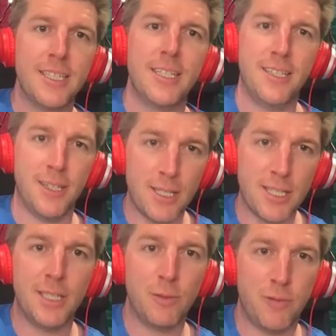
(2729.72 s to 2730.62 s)
that are
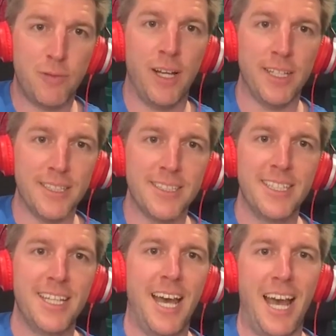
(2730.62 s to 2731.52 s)
still fun
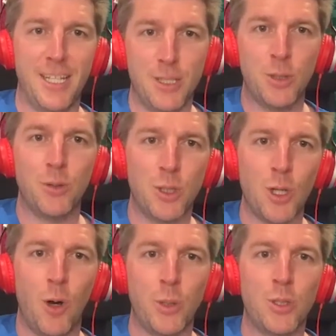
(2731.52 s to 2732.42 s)
and do the
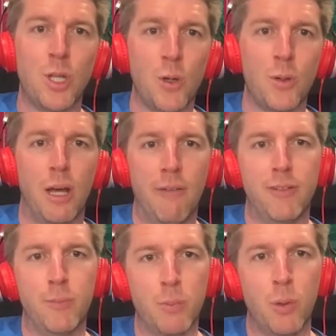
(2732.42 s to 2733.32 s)
job. You don't have
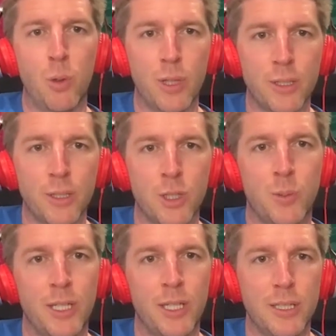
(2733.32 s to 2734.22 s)
to be boring just
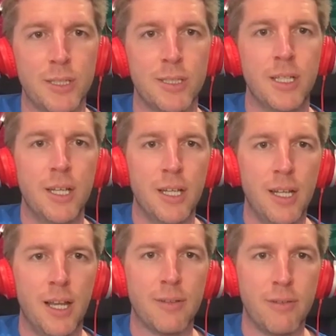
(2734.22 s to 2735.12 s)
because,
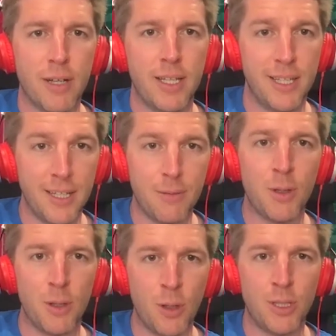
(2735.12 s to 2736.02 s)
like, you know,
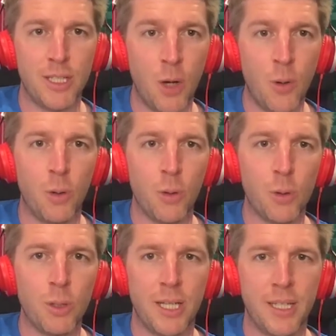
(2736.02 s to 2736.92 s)
noddy
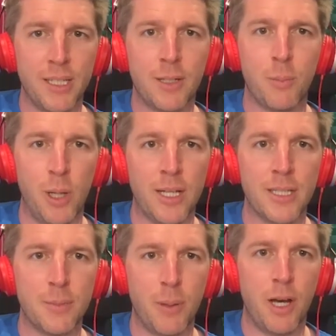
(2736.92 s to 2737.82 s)
know-it-all in the
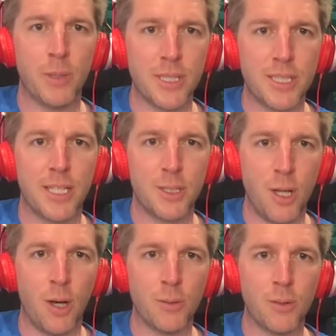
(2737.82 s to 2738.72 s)
compliance department says
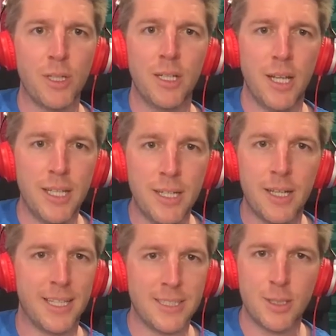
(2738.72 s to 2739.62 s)
no. Like, you know,
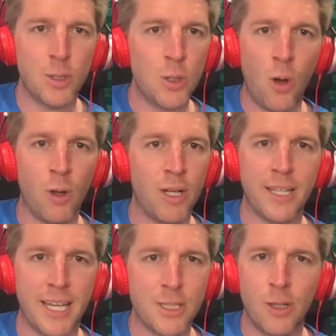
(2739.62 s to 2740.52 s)
that's not like that.
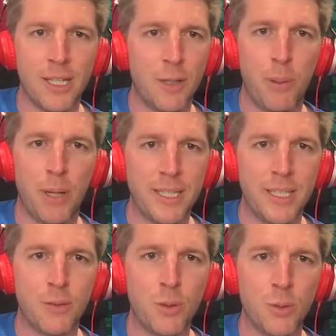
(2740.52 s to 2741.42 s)
It's not like a blanket
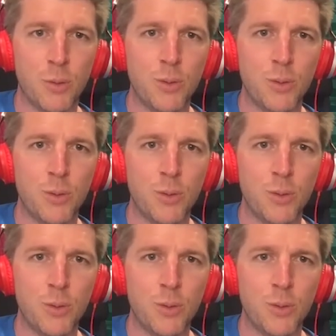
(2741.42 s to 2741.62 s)
rule.